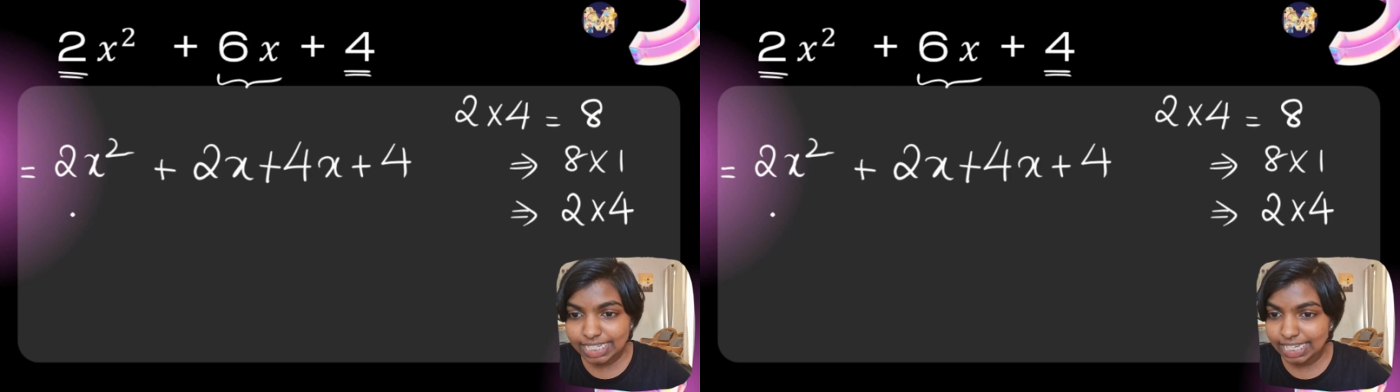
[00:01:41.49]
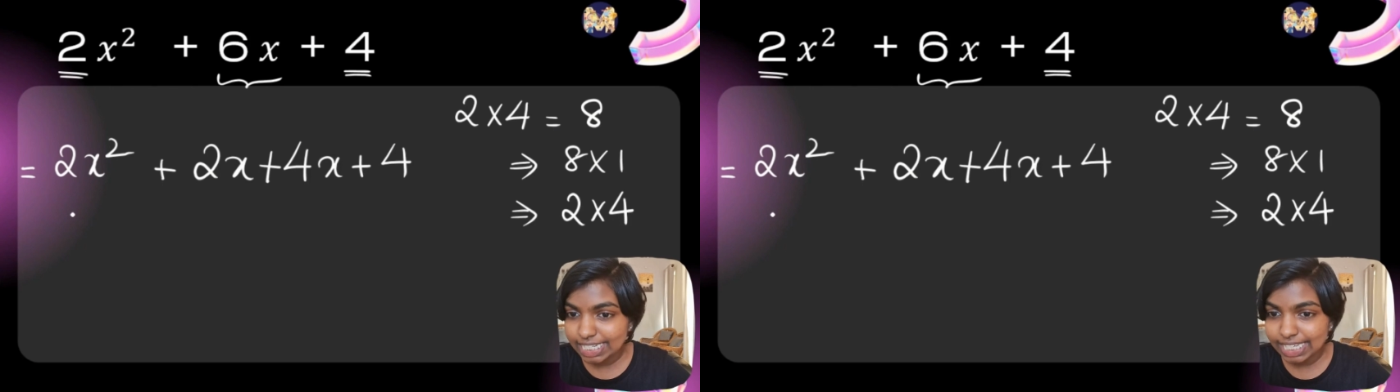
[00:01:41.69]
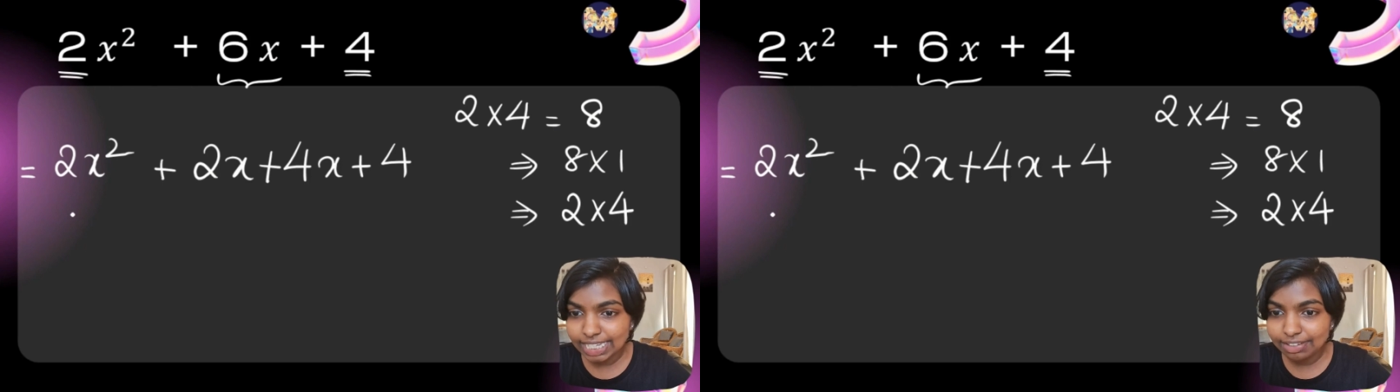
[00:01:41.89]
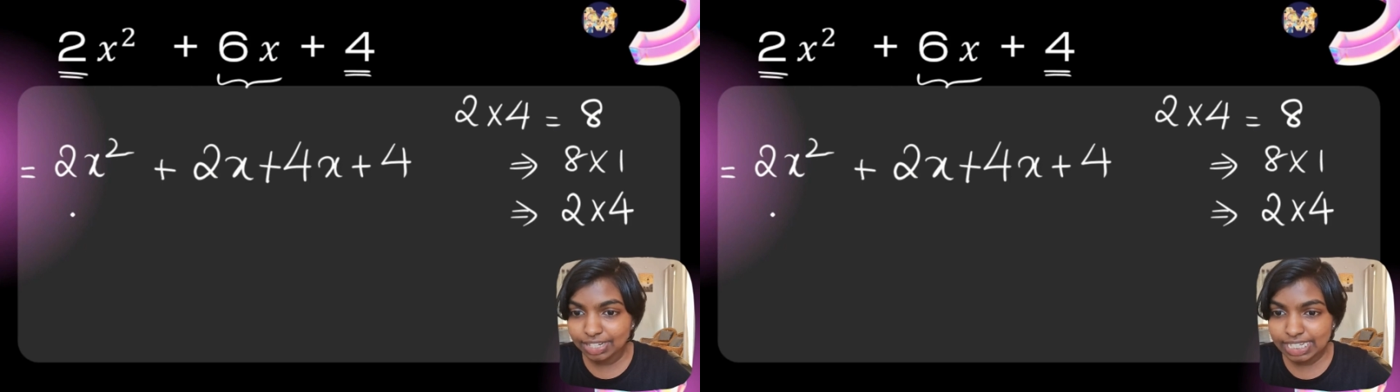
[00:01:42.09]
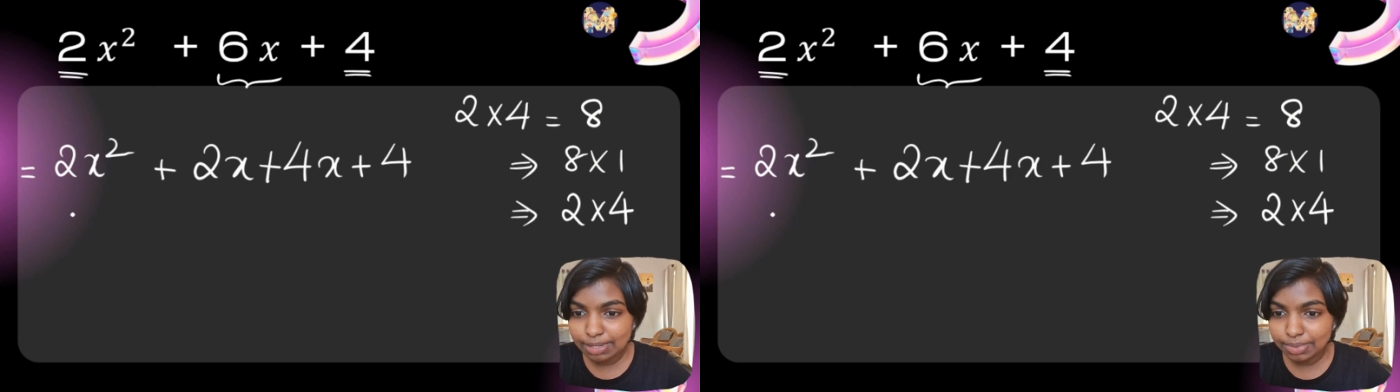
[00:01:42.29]
yes, they give
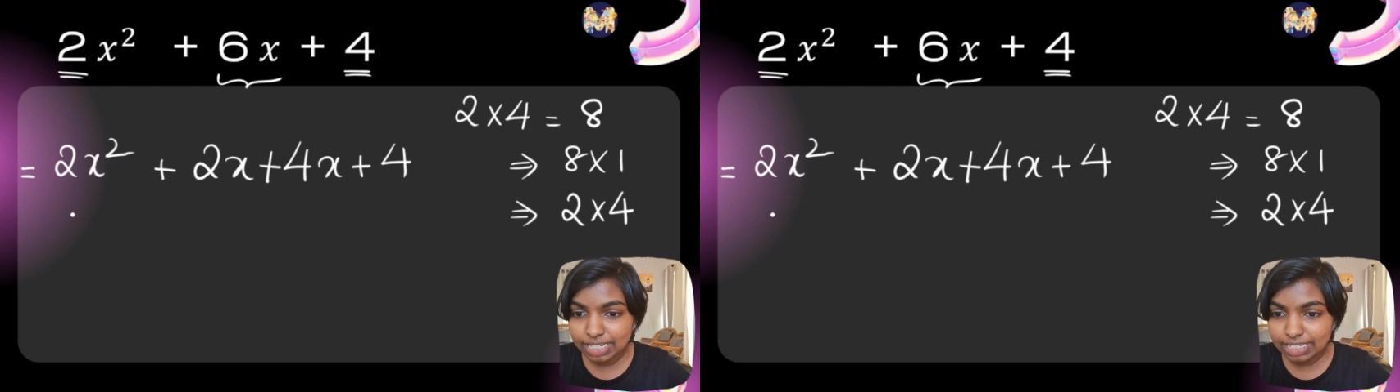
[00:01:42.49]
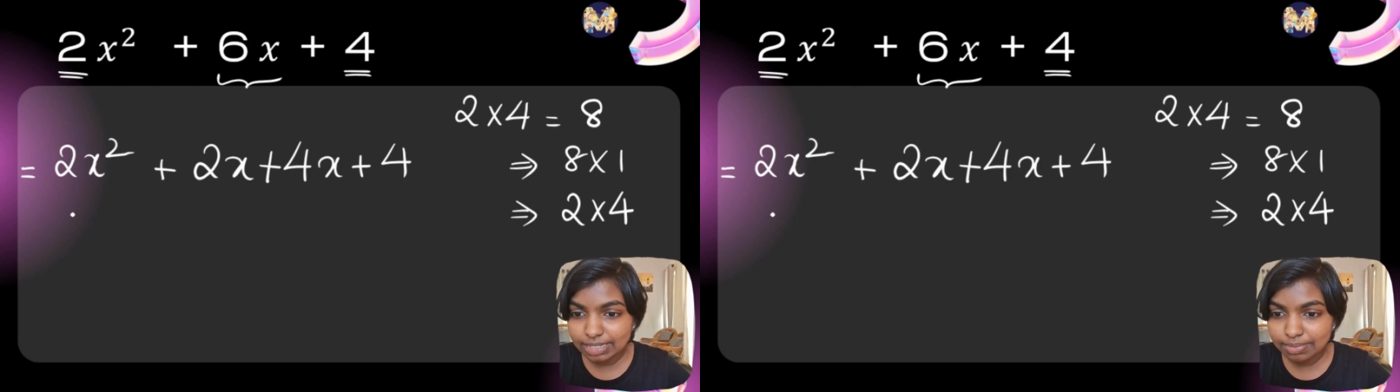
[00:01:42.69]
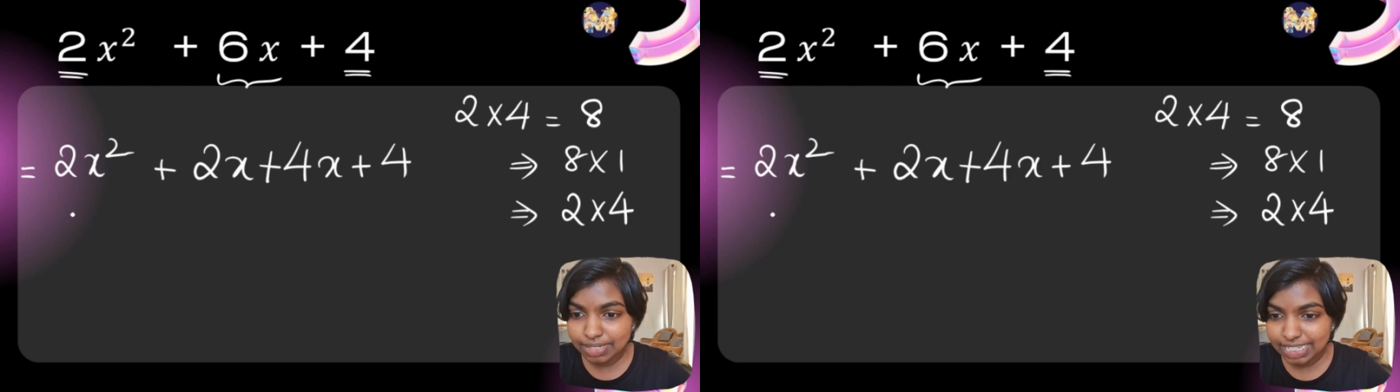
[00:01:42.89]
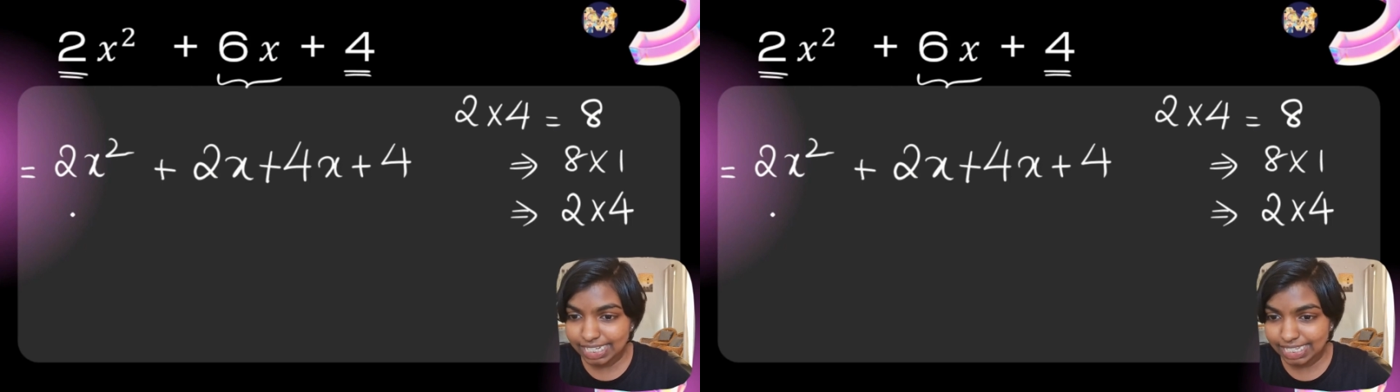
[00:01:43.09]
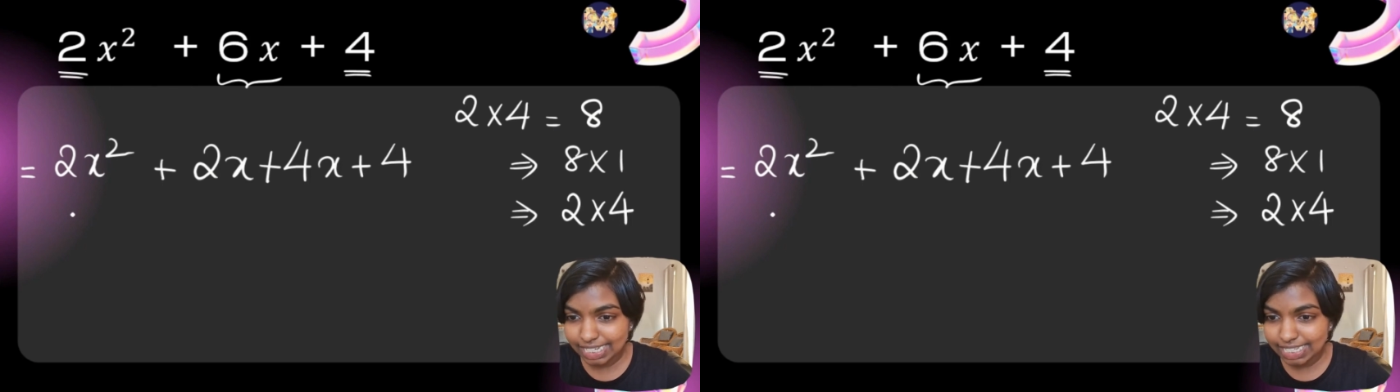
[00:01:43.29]
us the middle term
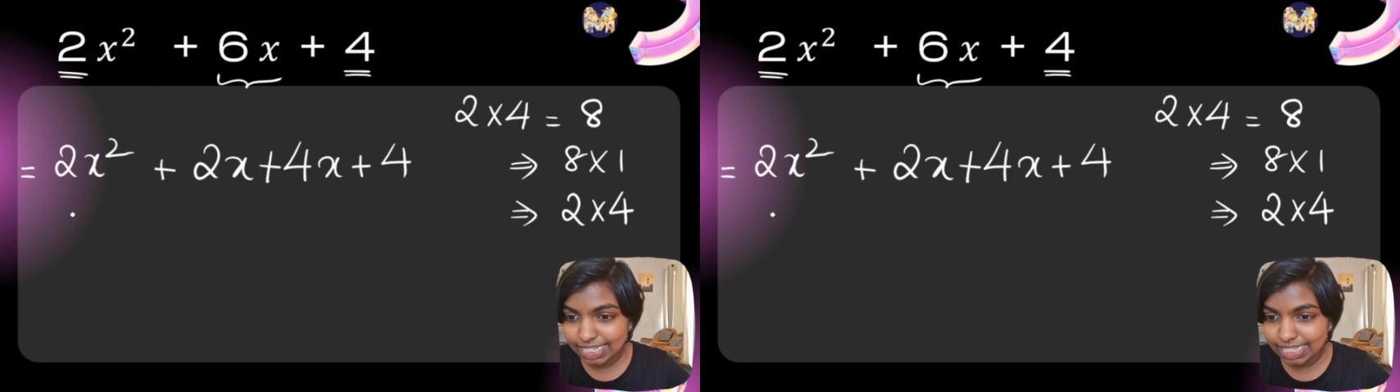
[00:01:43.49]
6x,